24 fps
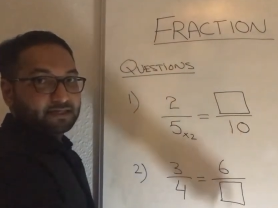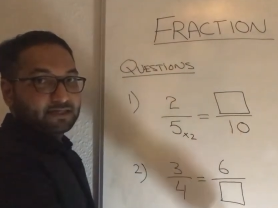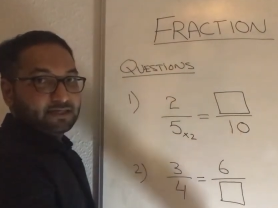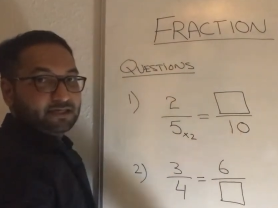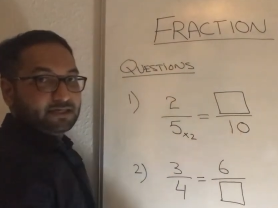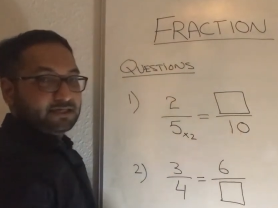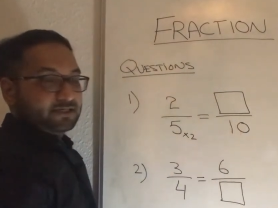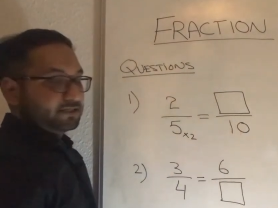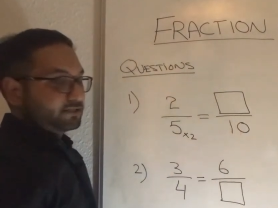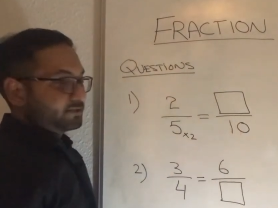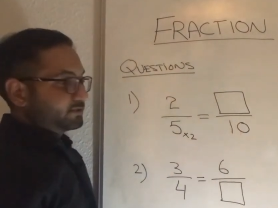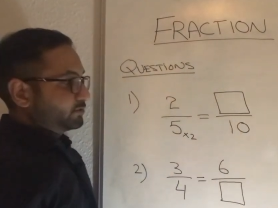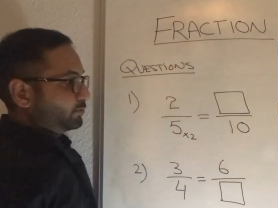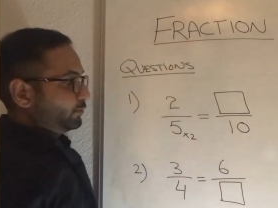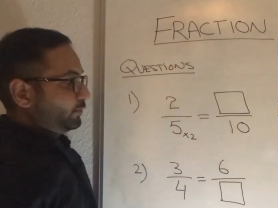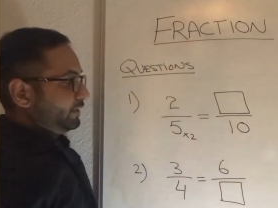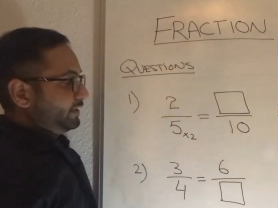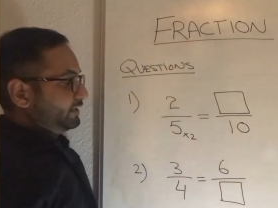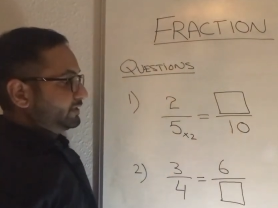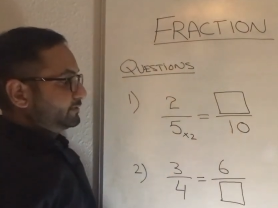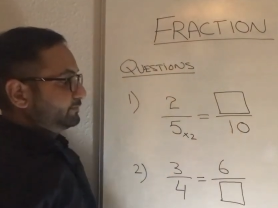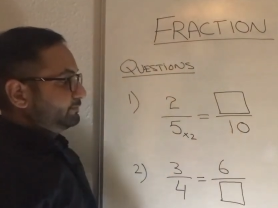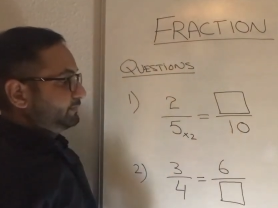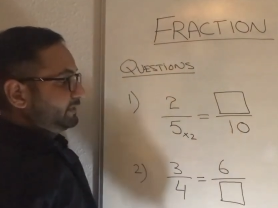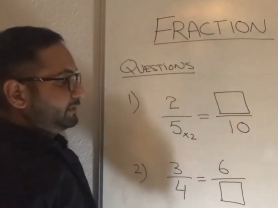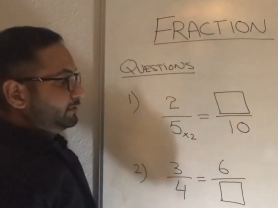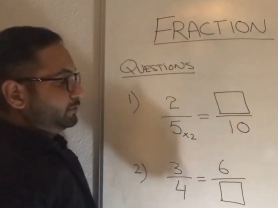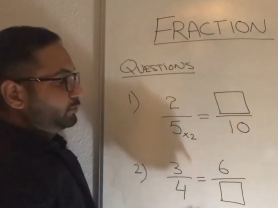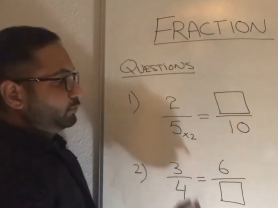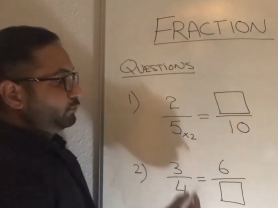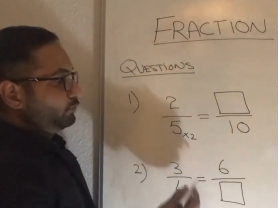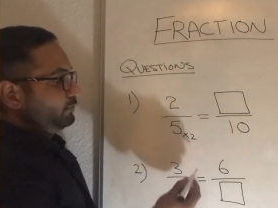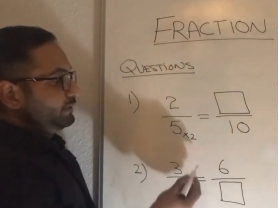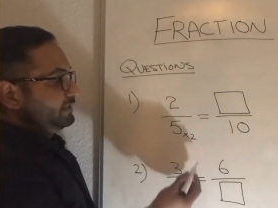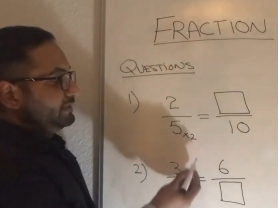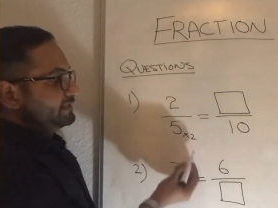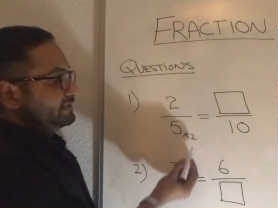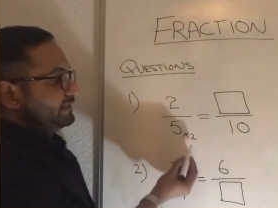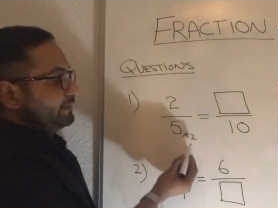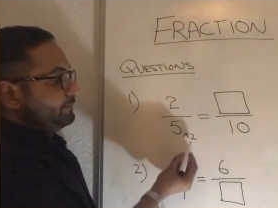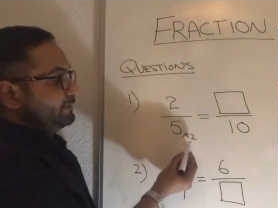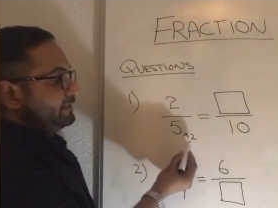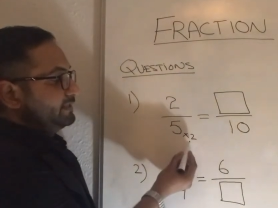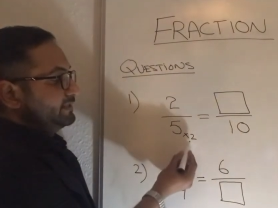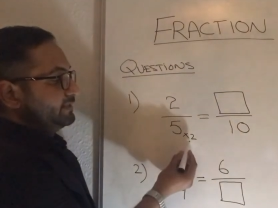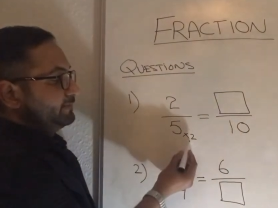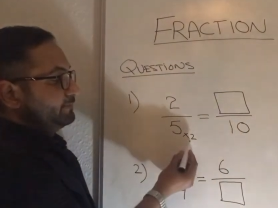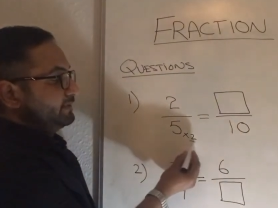So it means 2 is the
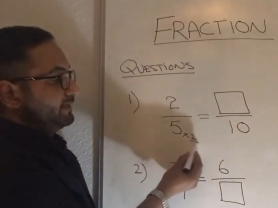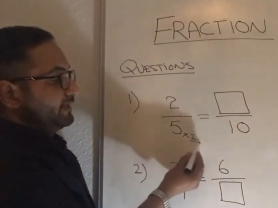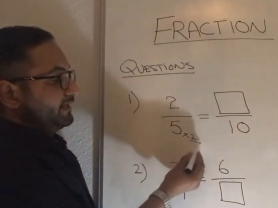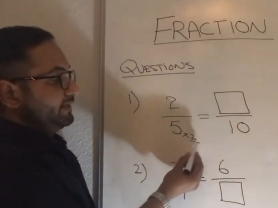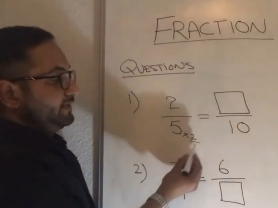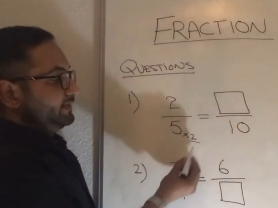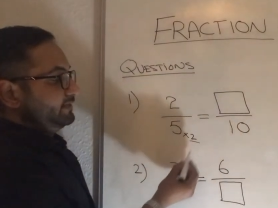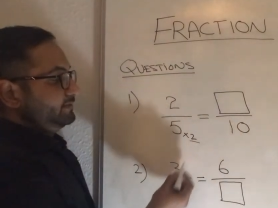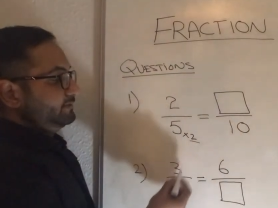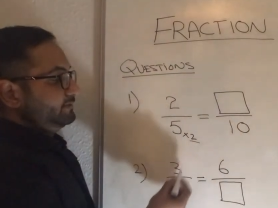multiplier.